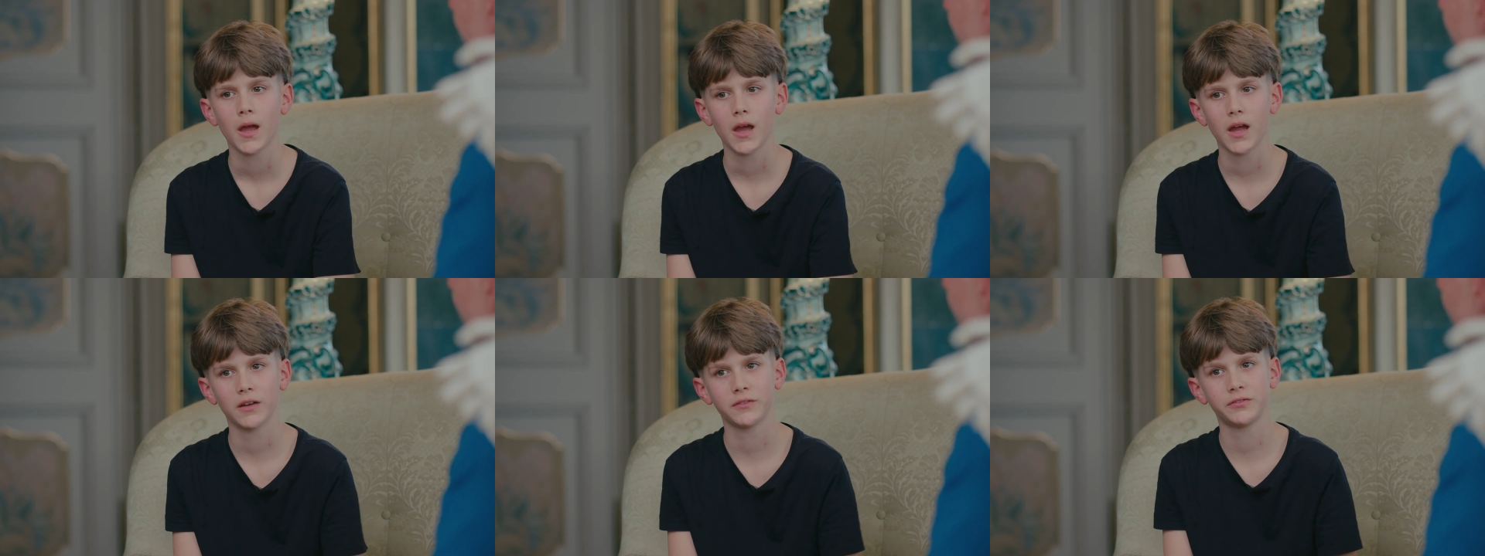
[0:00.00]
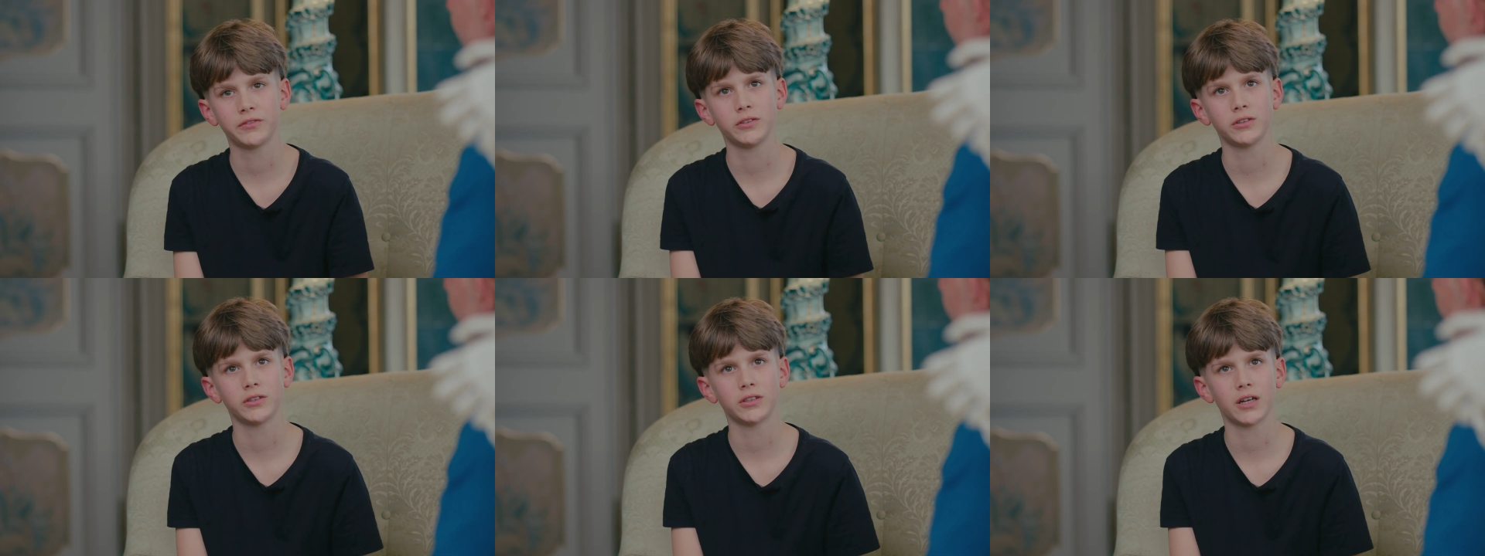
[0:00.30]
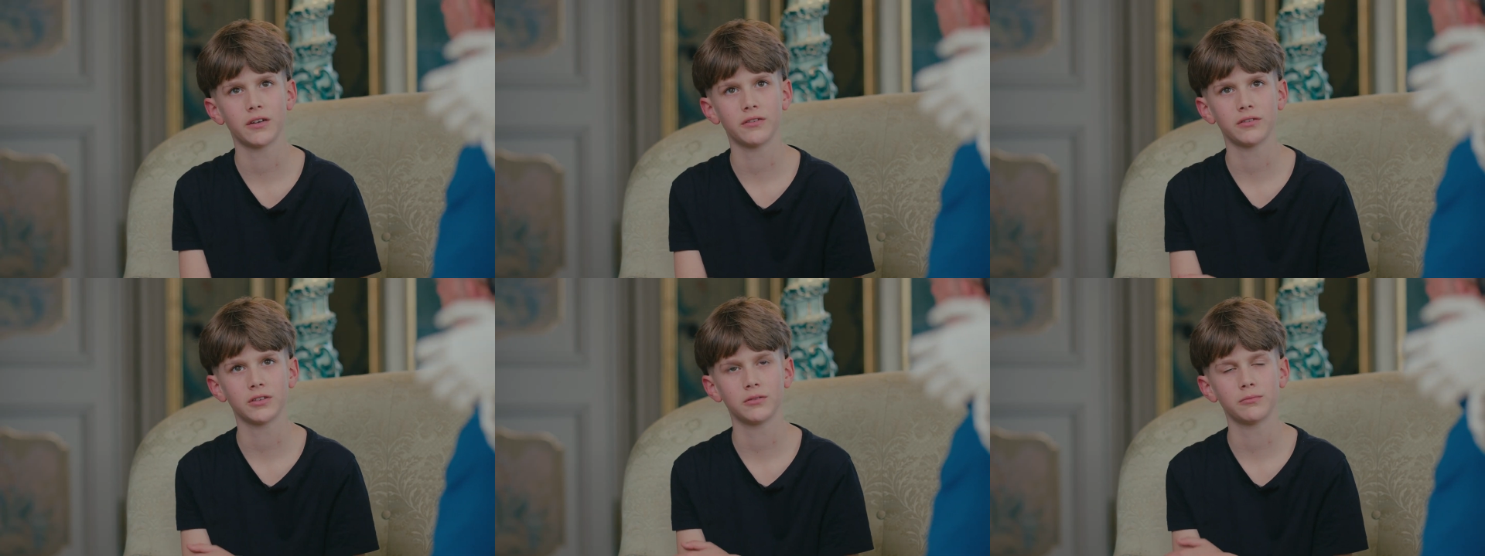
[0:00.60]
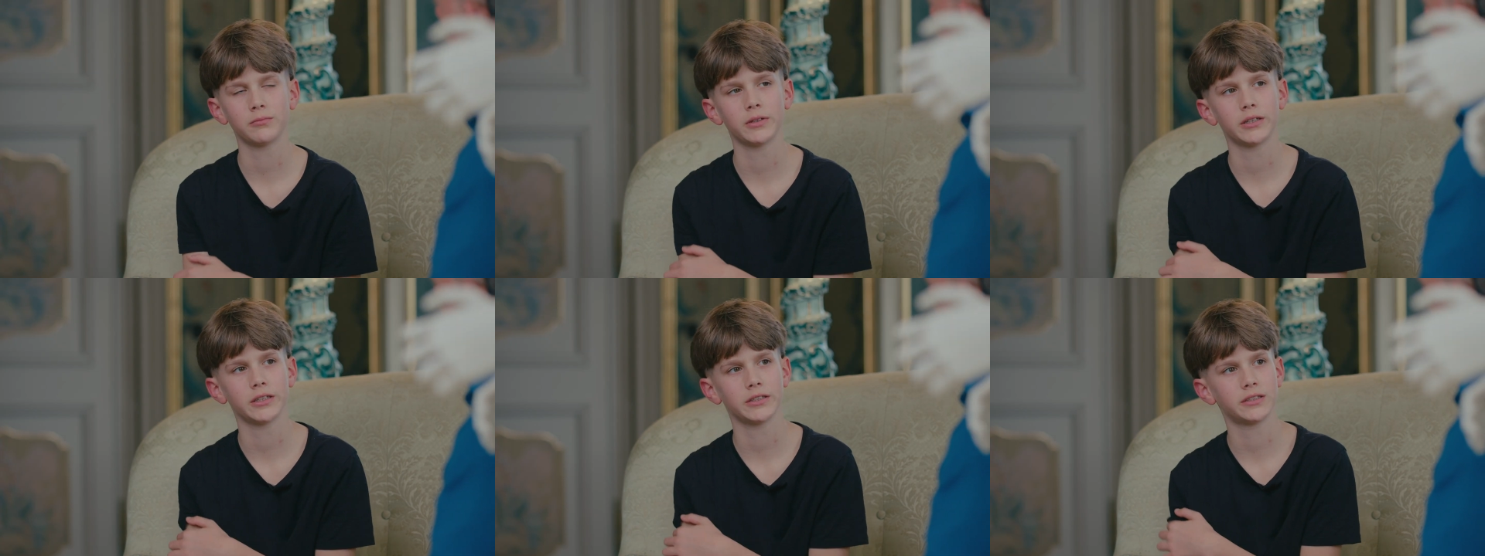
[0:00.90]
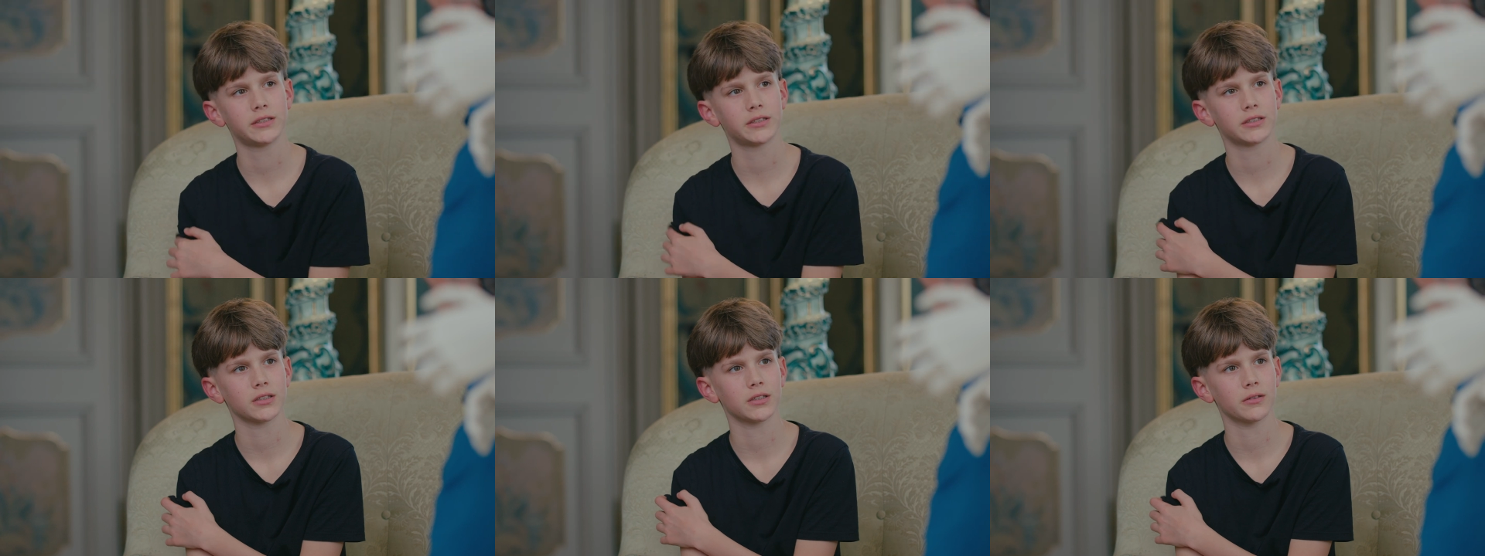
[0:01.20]
Have you ever
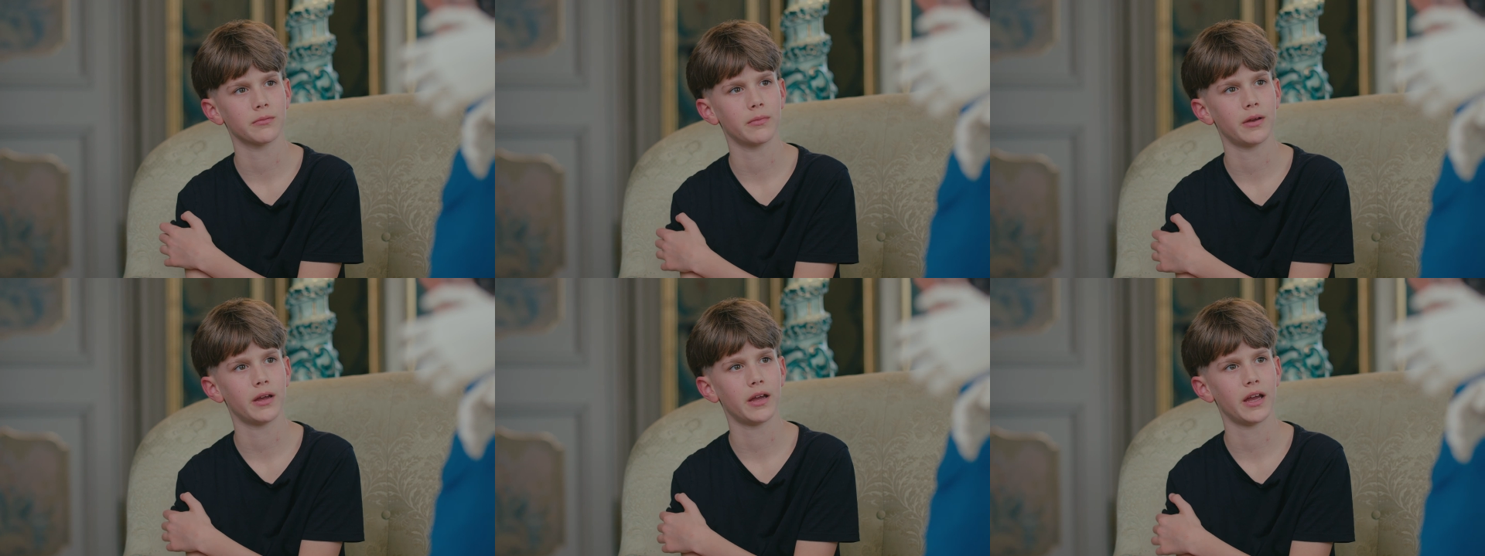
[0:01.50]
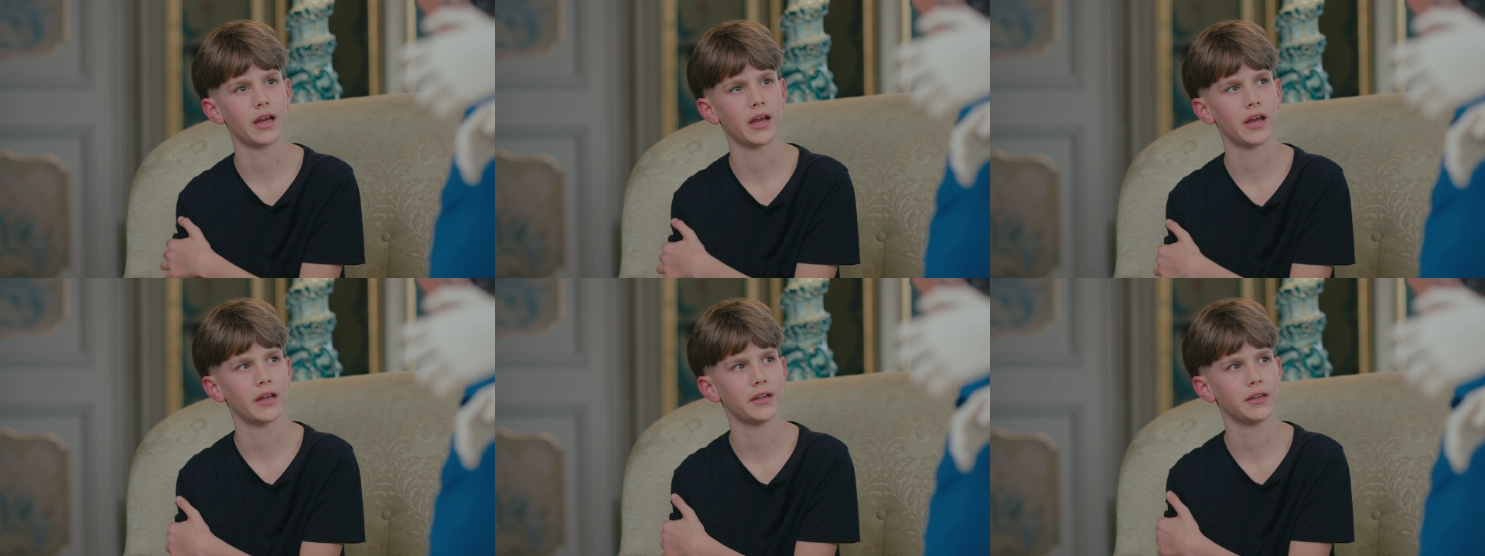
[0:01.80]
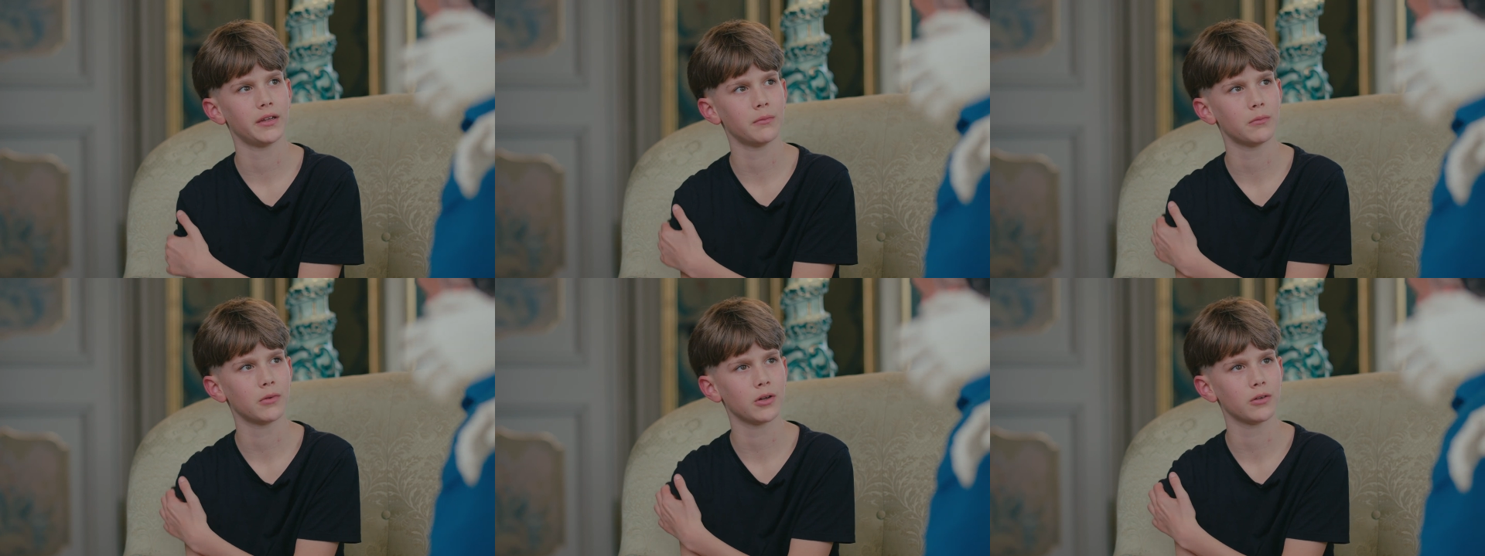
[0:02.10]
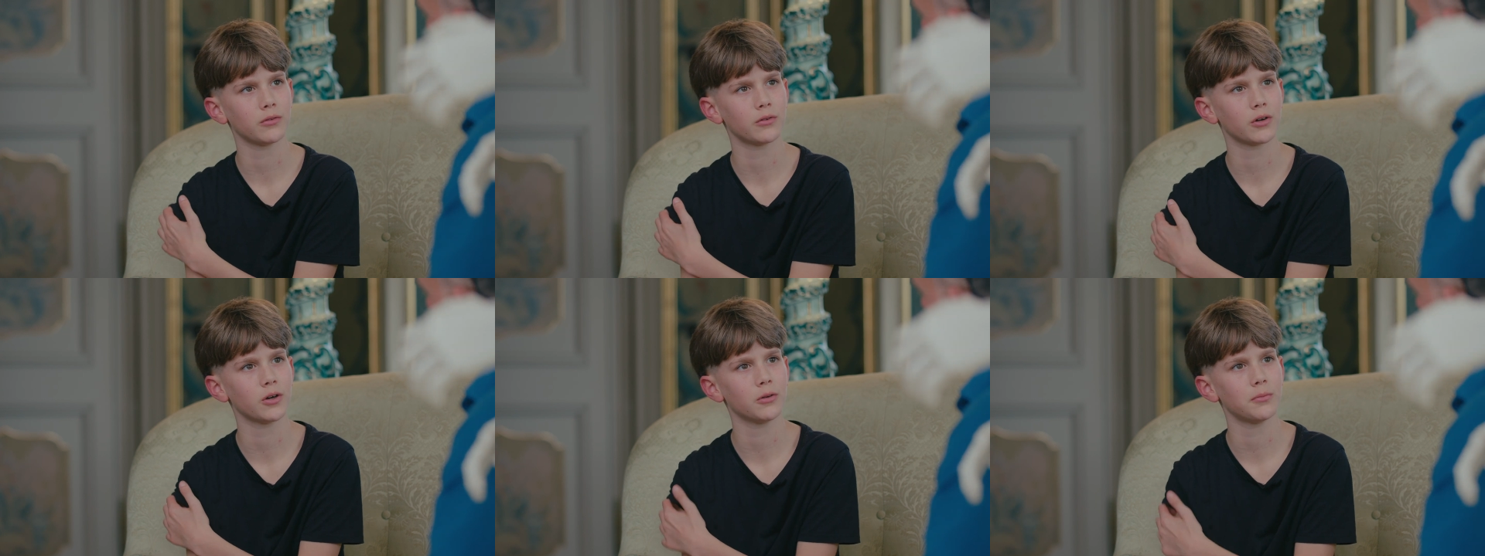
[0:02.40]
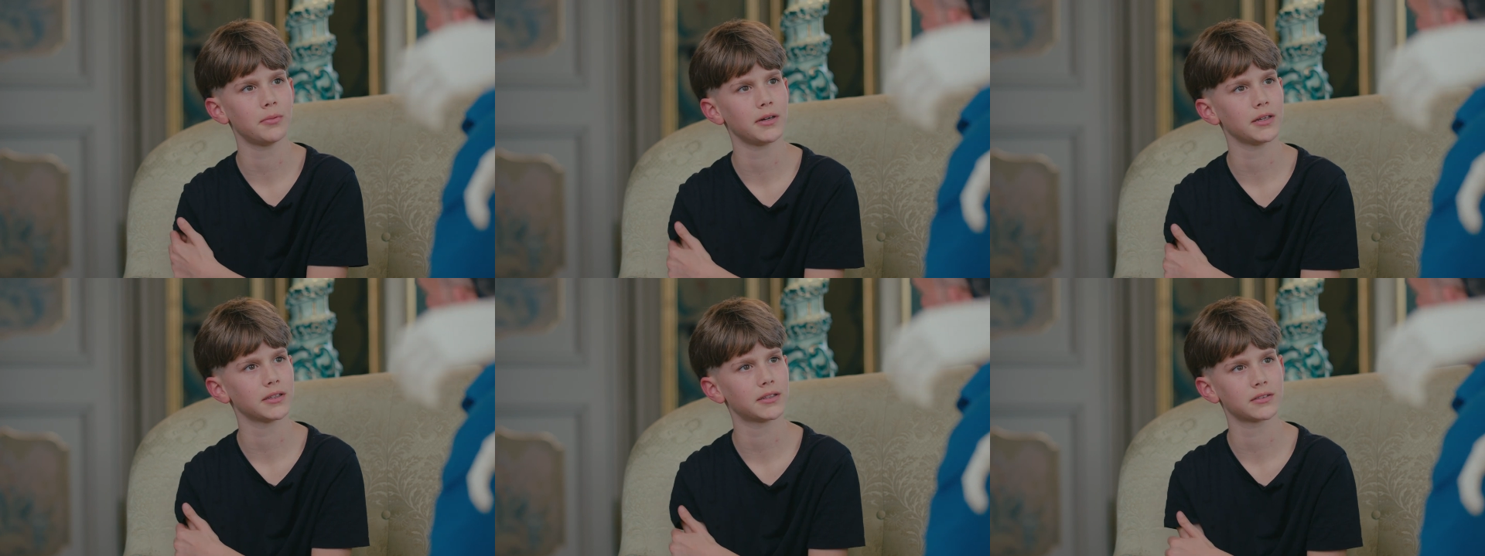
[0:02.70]
made some animal
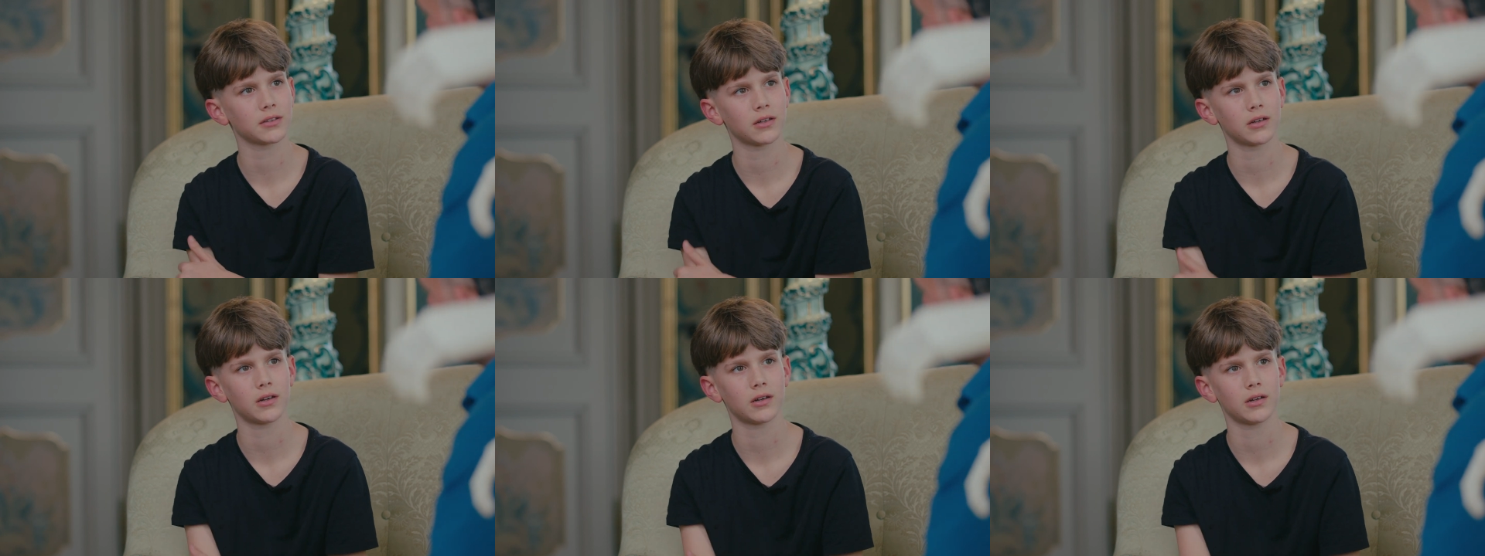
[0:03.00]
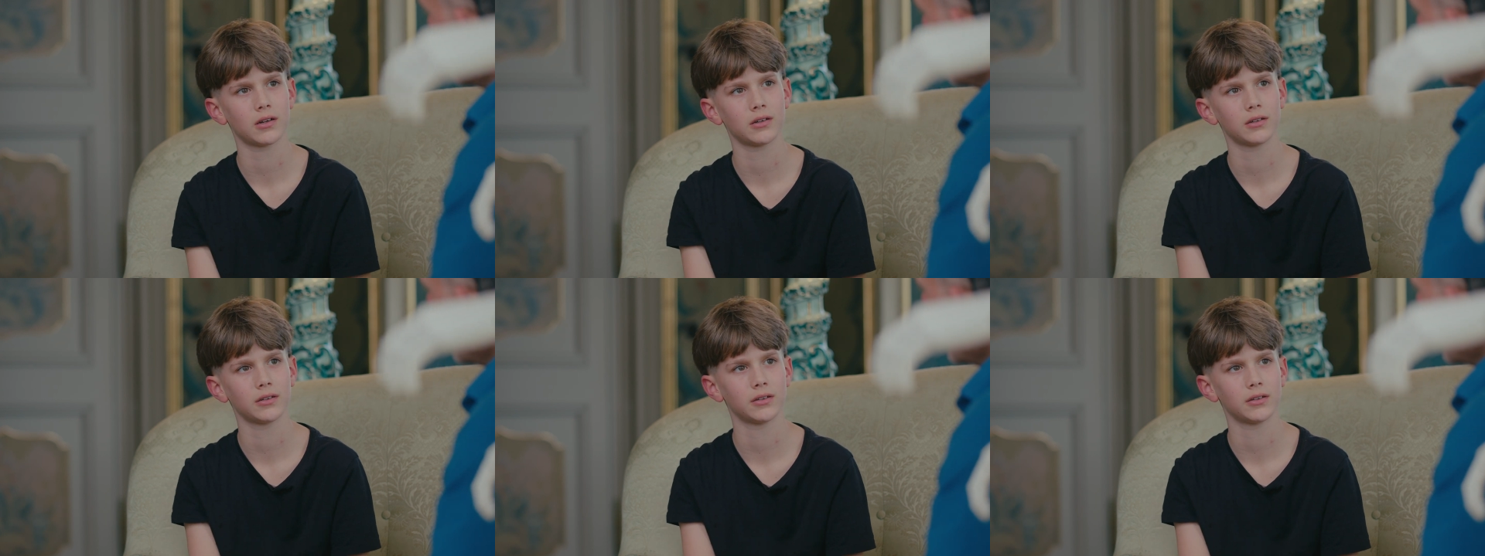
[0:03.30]
robots or?